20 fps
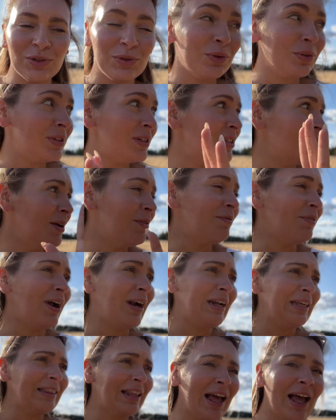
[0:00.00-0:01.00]
daughter, so I'm
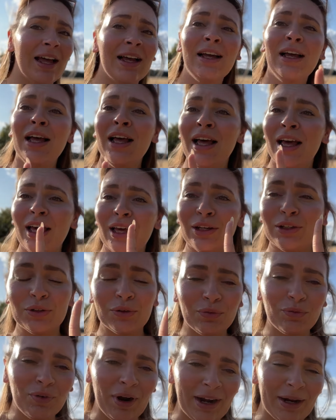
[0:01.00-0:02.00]
finding that
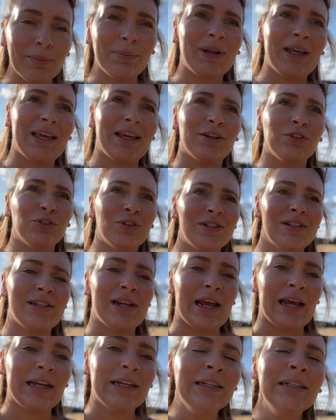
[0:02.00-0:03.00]
incredibly
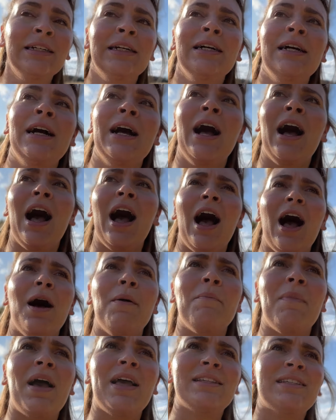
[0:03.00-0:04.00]
interesting.
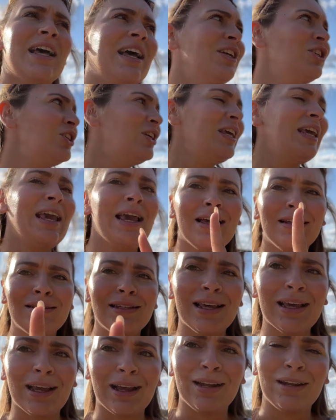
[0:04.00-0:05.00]
It's actually
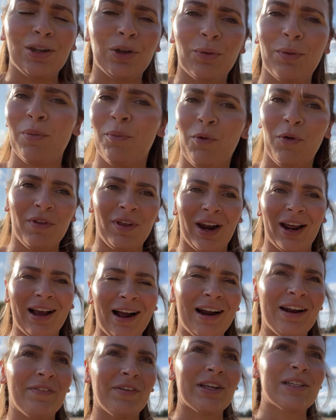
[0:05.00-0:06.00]
hitting a little bit more than I
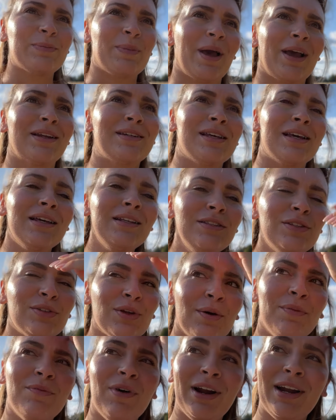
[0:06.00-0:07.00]
kind of expected, so
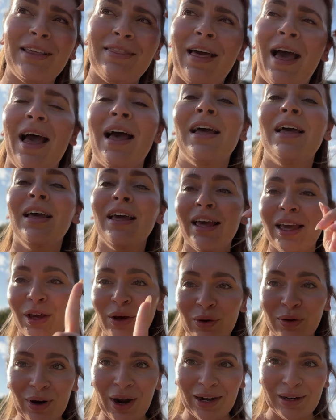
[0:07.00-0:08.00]
I'm finding that
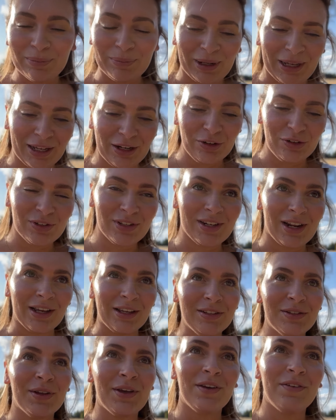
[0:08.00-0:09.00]
incredibly interesting.
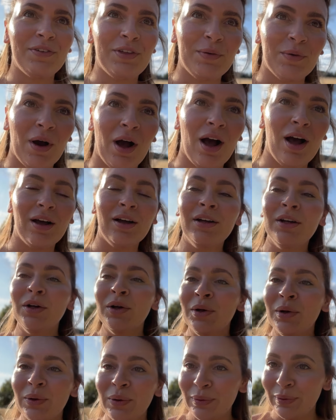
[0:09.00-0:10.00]
So if you are
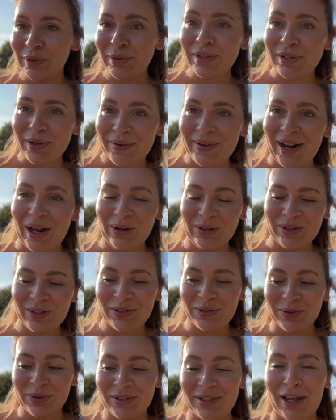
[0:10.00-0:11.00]
also an eldest
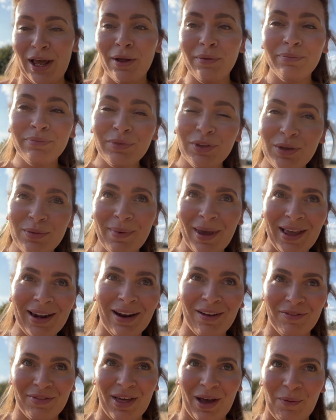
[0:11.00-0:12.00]
daughter, you may
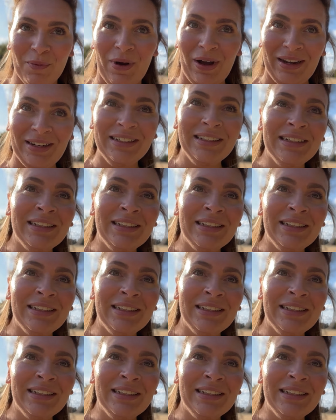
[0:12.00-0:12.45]
love that one.